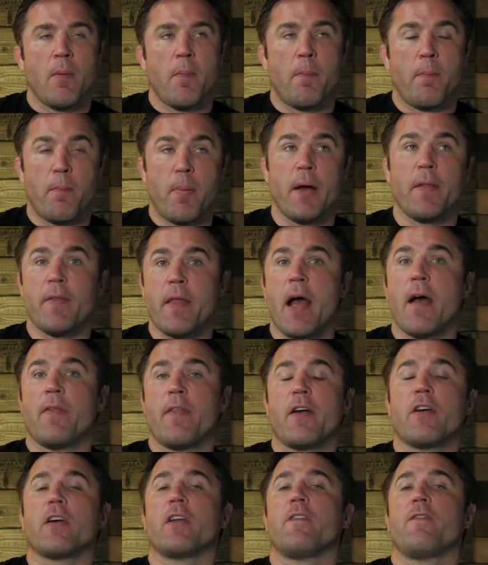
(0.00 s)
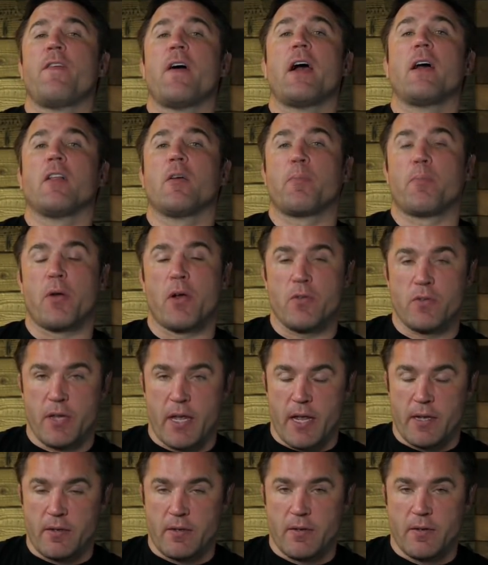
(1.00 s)
but now they're going to file a
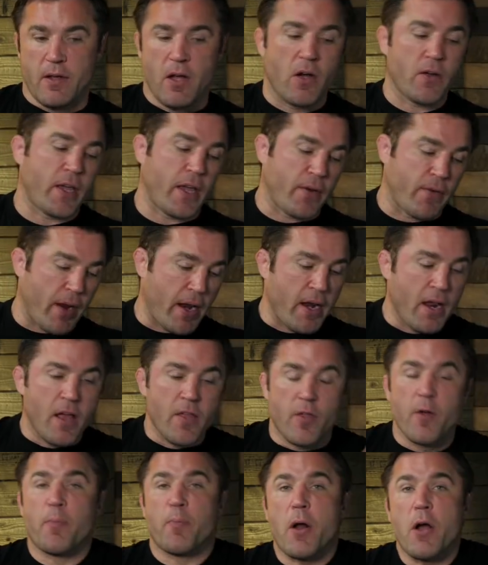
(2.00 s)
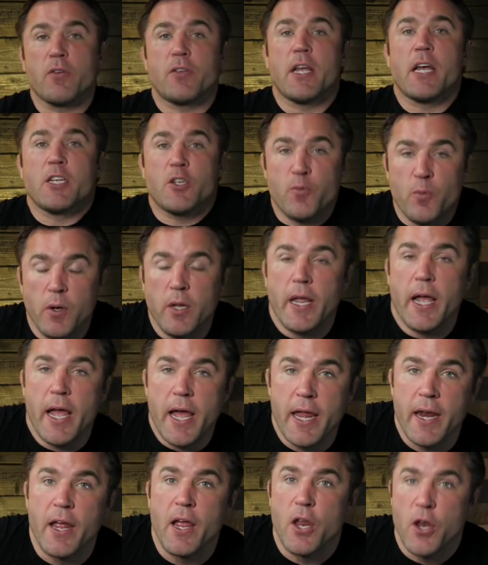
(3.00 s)
protest. Okay, great. The protest will
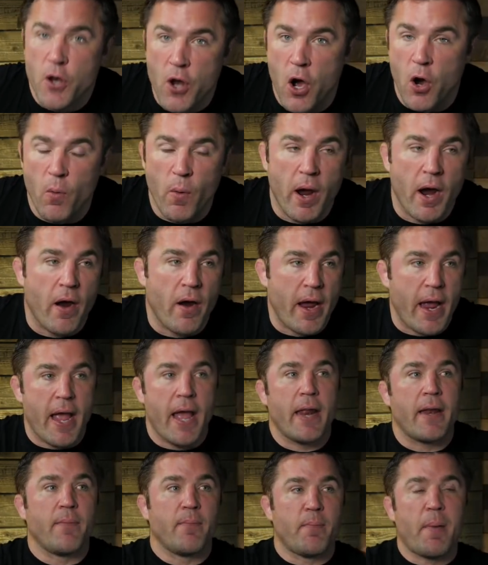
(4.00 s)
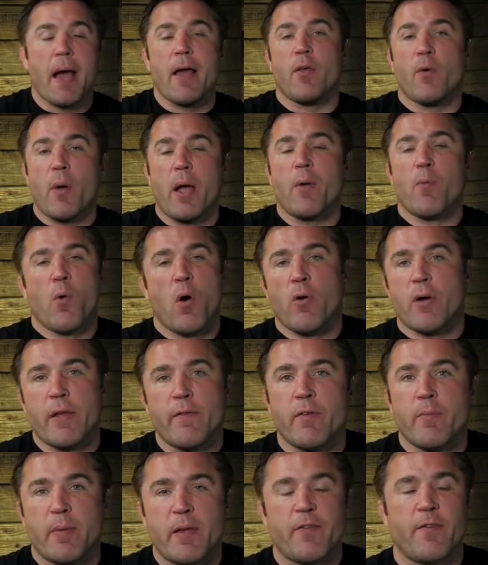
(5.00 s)
head nowhere, and by the way, it won't
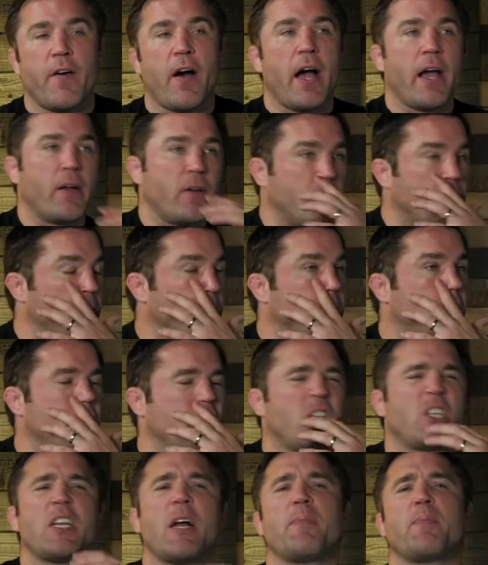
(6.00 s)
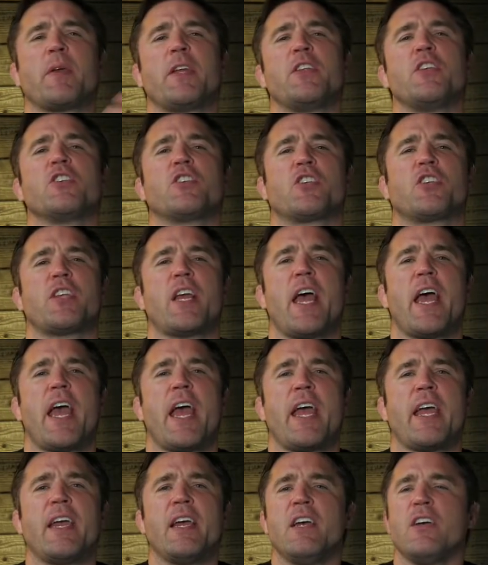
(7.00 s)
even be filed. Just something you
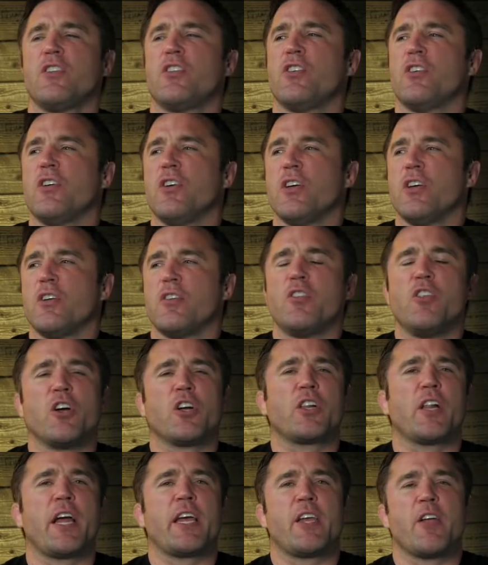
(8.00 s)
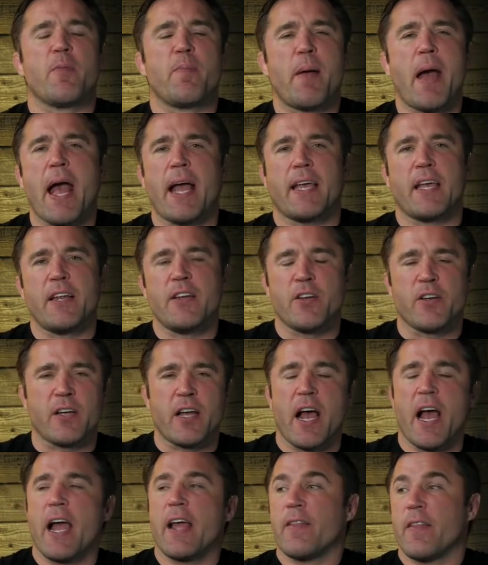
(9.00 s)
say to look like you're backing your
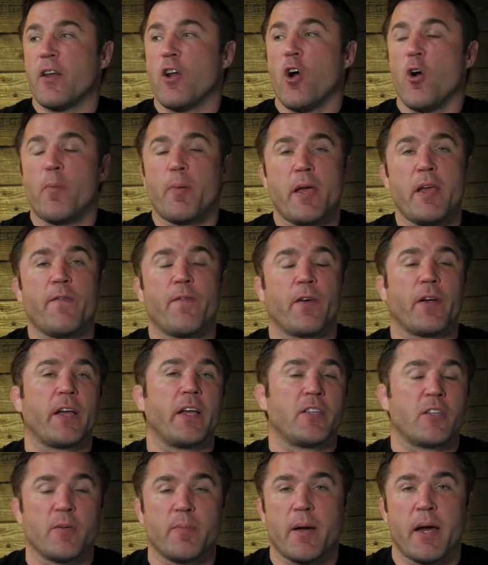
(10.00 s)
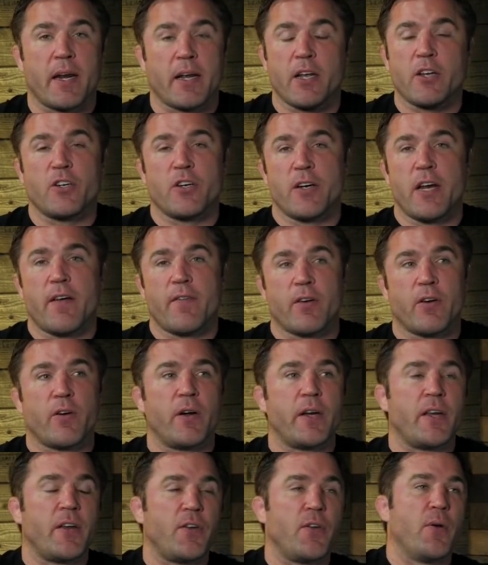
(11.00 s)
guy and then hope he forgets about it, because you're never
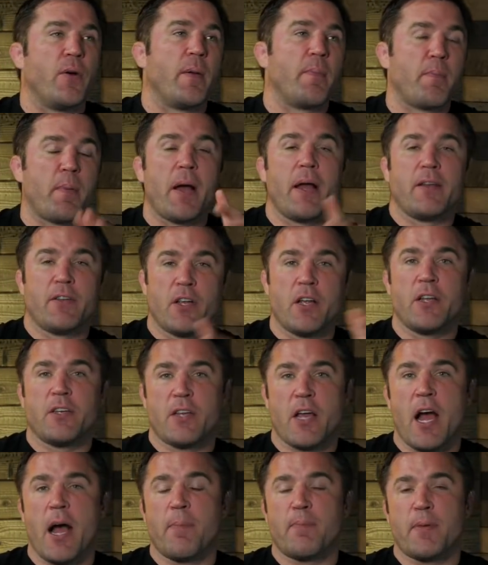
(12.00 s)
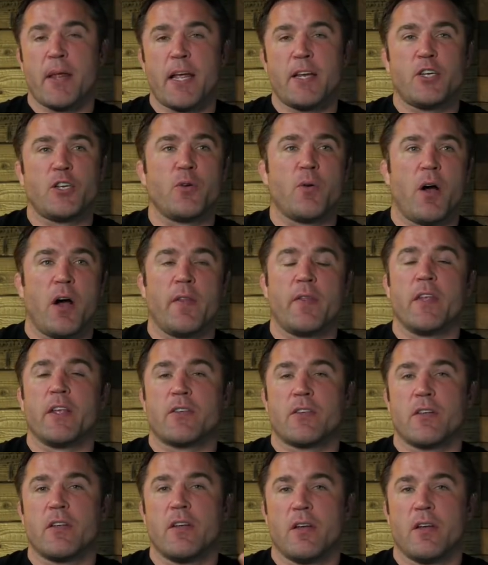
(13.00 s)
going to do it. But to update you on this